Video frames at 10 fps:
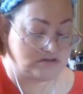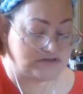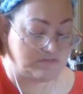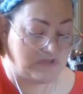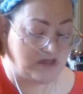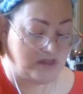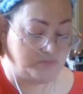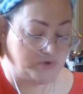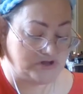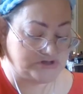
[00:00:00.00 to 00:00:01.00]
some eye
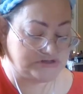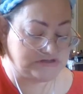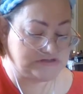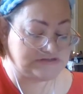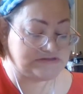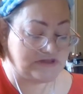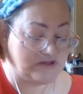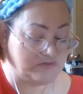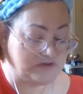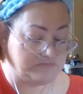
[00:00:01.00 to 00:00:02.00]
brushes that
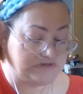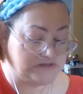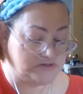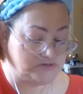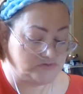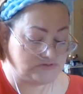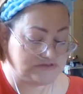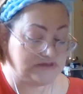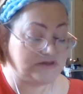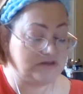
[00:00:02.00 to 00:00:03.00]
I'm going to be
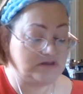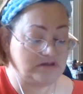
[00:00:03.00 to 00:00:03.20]
using.